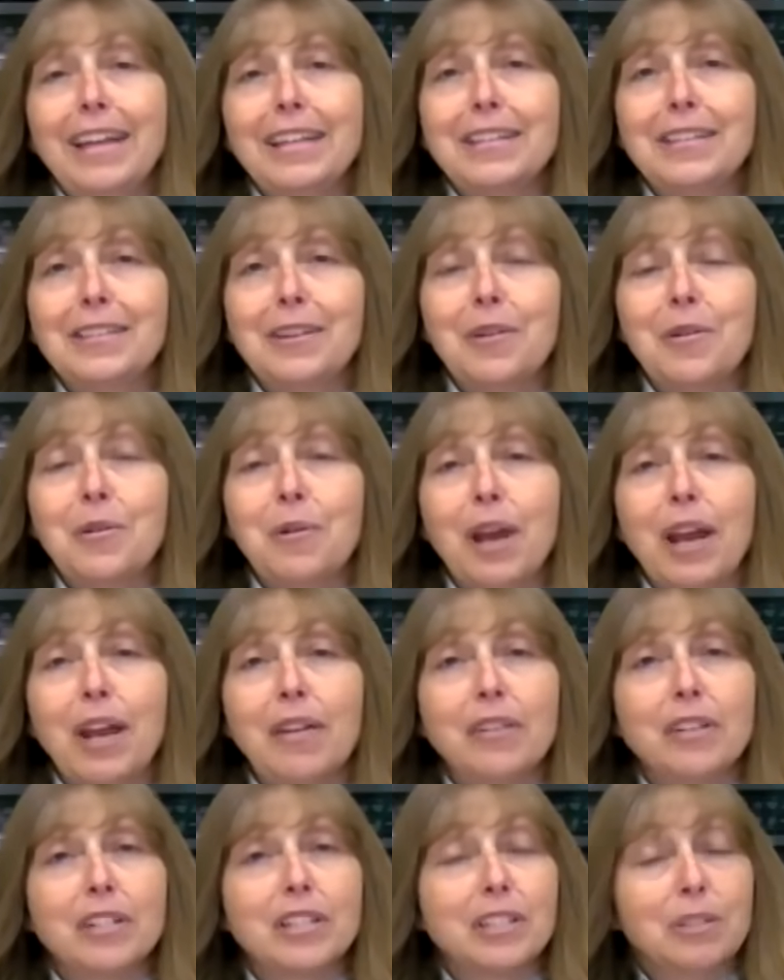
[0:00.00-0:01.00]
So
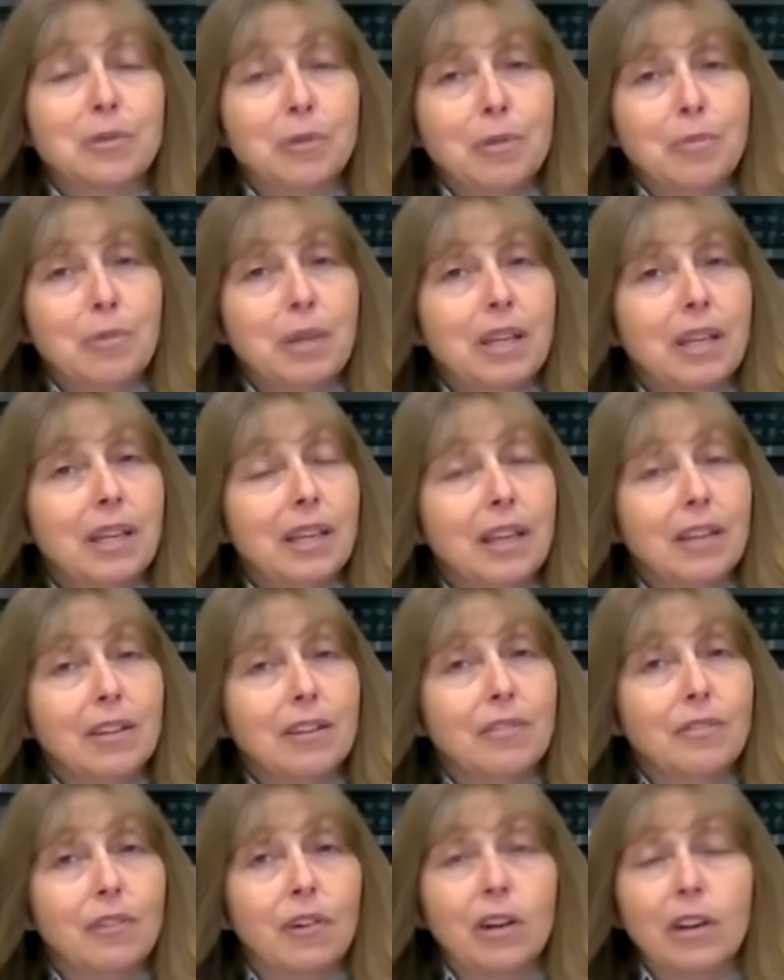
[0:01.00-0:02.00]
ever since we've been
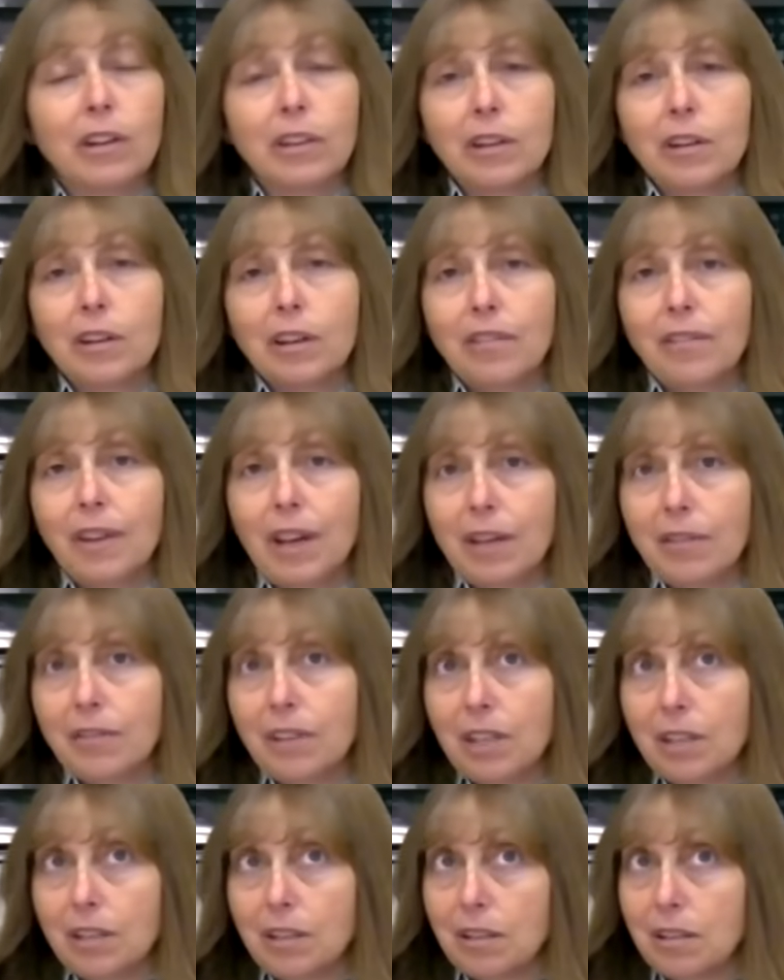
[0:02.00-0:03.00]
together for 35
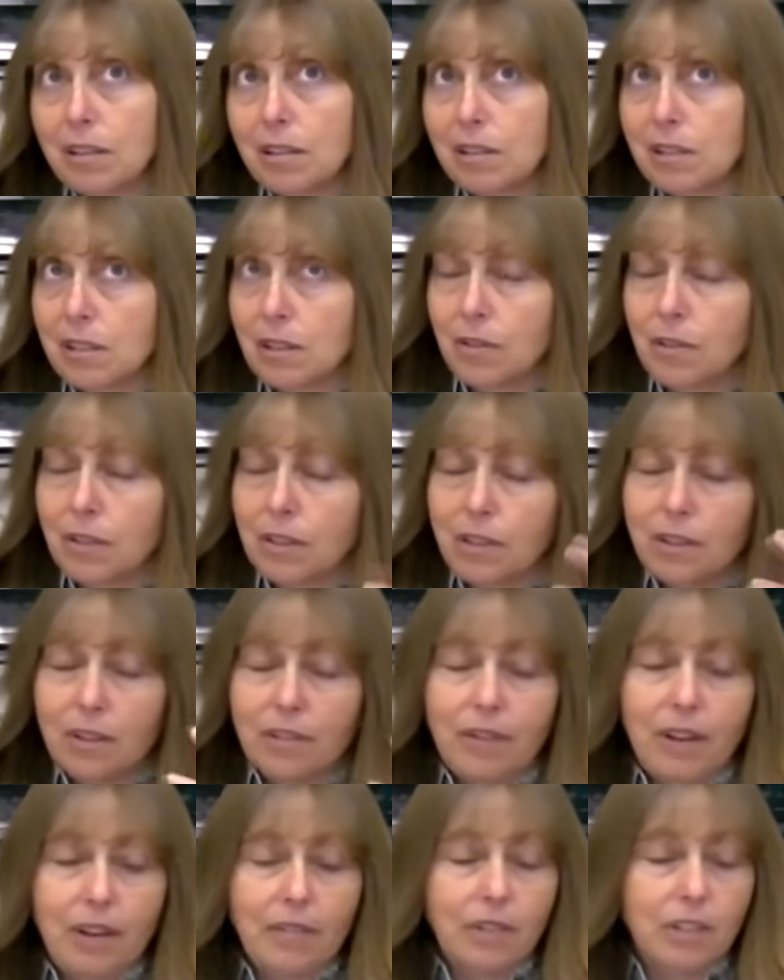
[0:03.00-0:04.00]
years, over
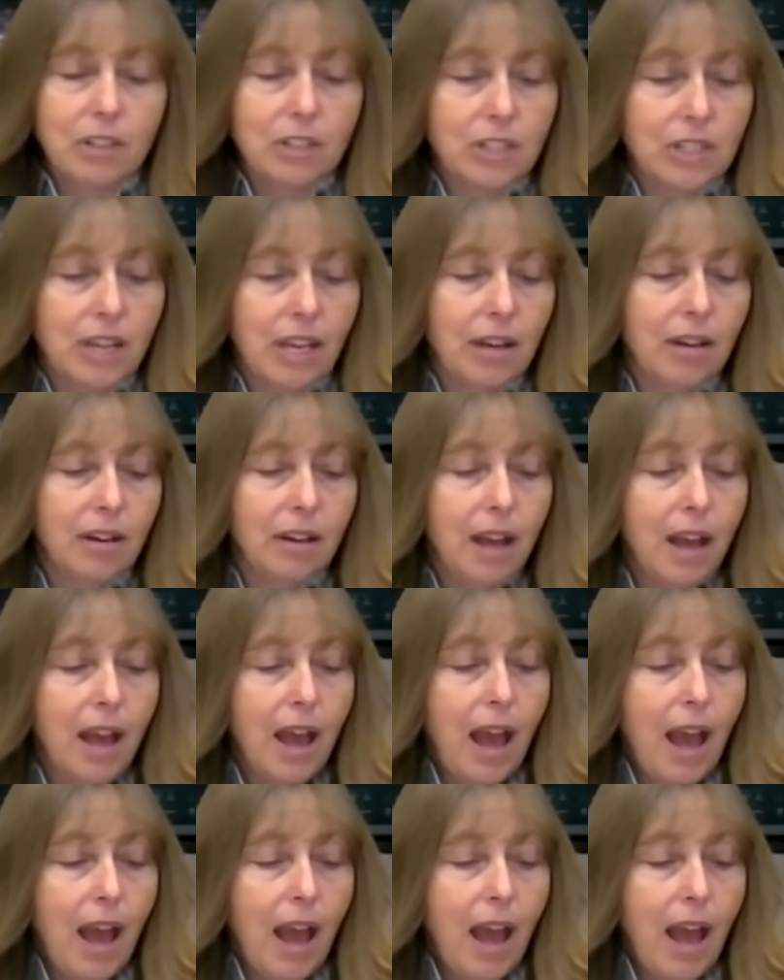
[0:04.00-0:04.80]
35 years now,